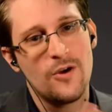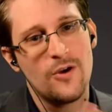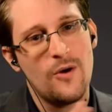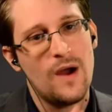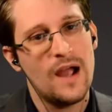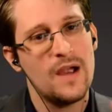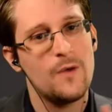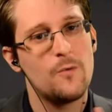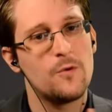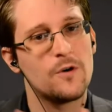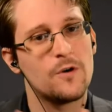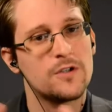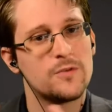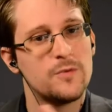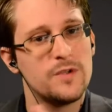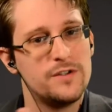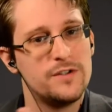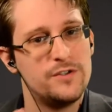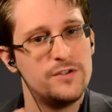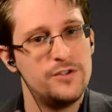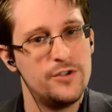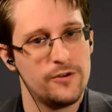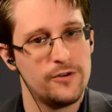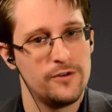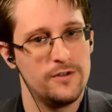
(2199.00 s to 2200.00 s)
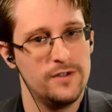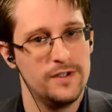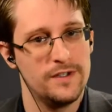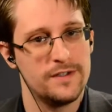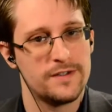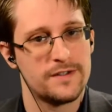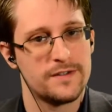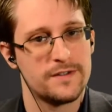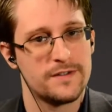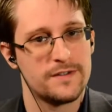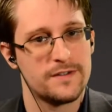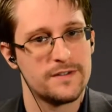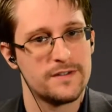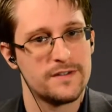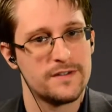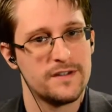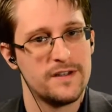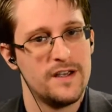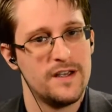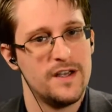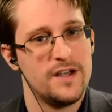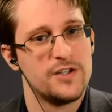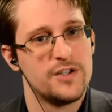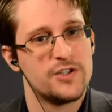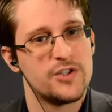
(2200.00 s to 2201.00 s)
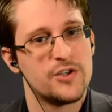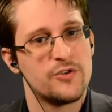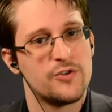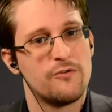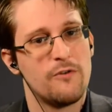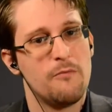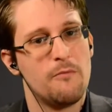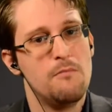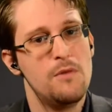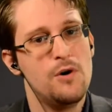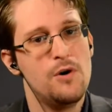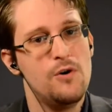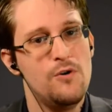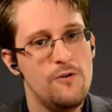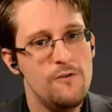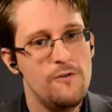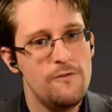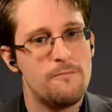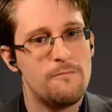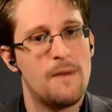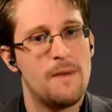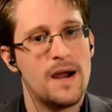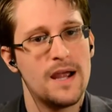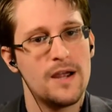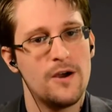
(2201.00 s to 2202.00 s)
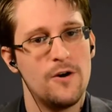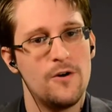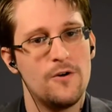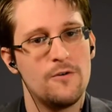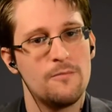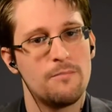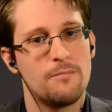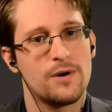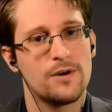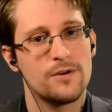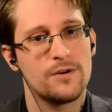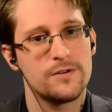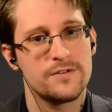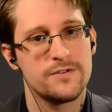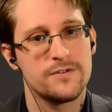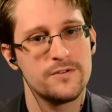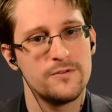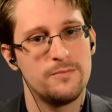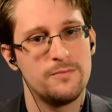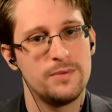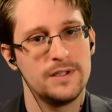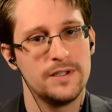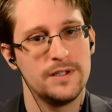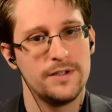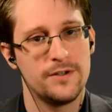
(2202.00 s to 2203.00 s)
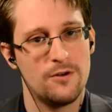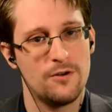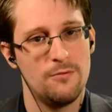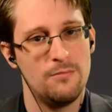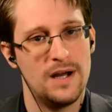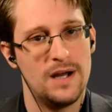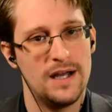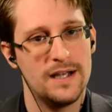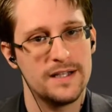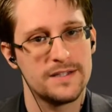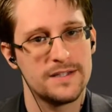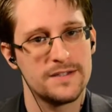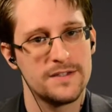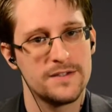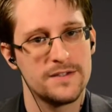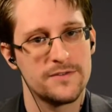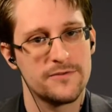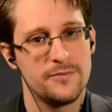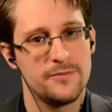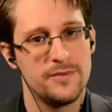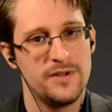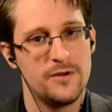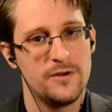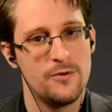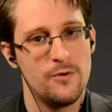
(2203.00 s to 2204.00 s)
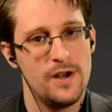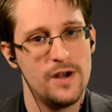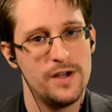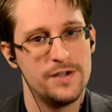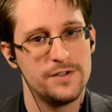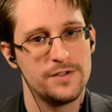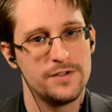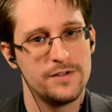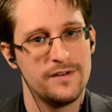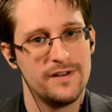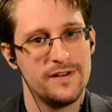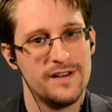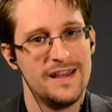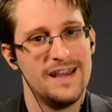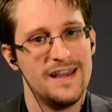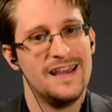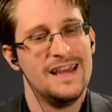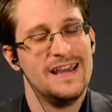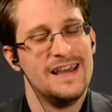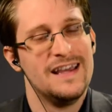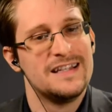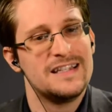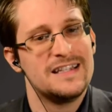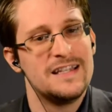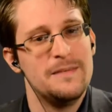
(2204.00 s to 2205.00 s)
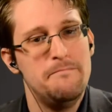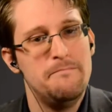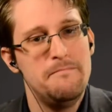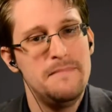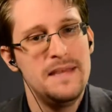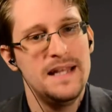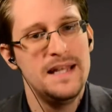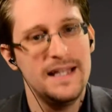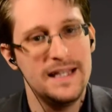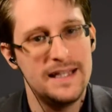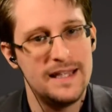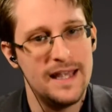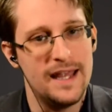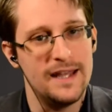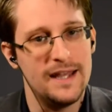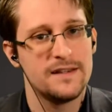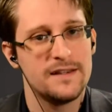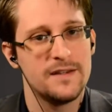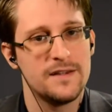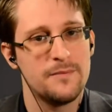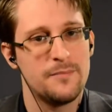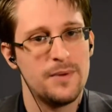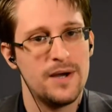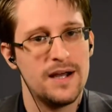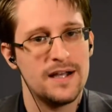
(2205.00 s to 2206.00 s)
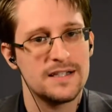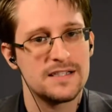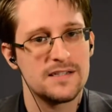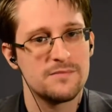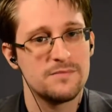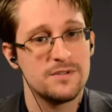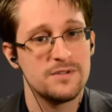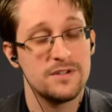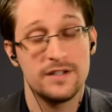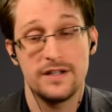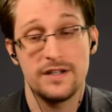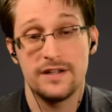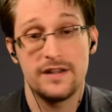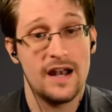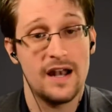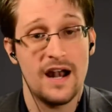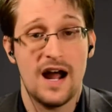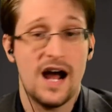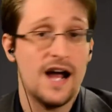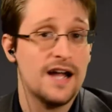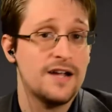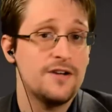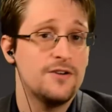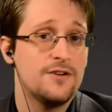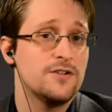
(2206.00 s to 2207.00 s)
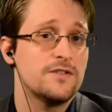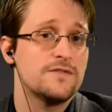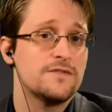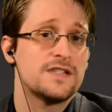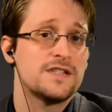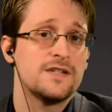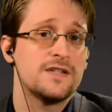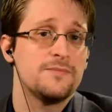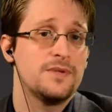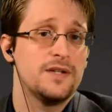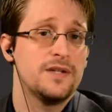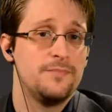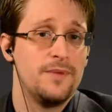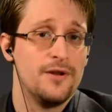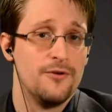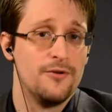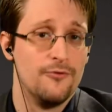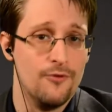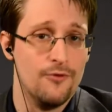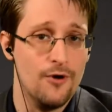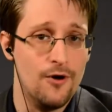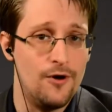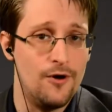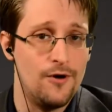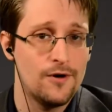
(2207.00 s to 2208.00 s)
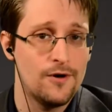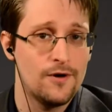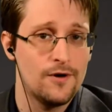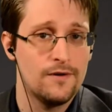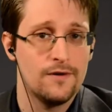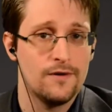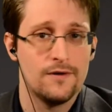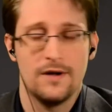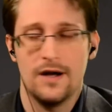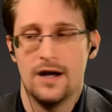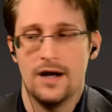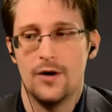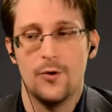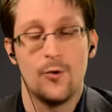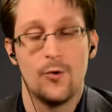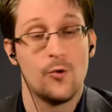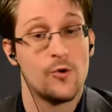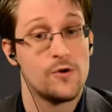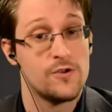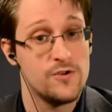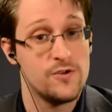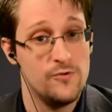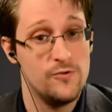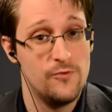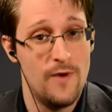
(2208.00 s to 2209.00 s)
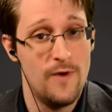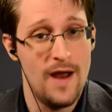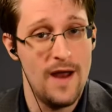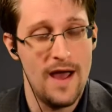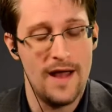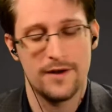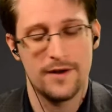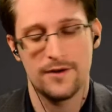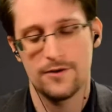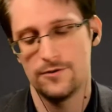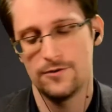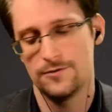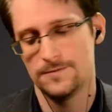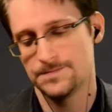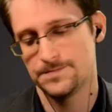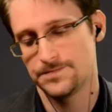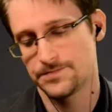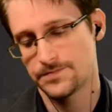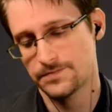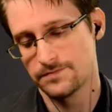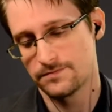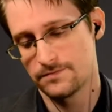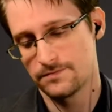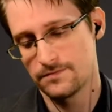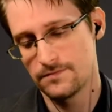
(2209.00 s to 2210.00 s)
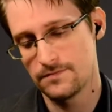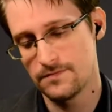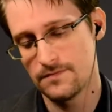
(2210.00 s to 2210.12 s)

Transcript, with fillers: And so I worked with journalists to remove my own personal political biases from the equation, to mitigate the possibility that I could have simply been wrong or too radical,